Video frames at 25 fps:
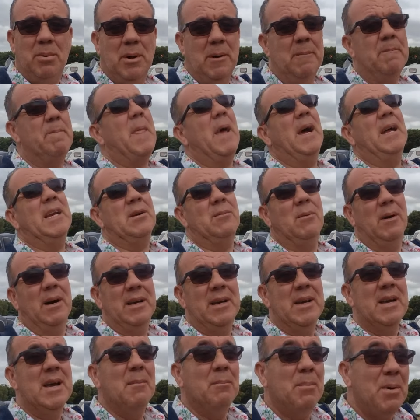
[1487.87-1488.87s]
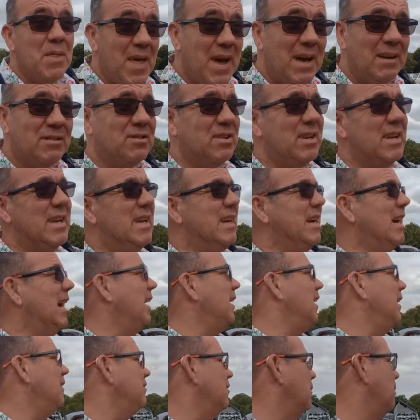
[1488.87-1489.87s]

But anyway, but that's here, and I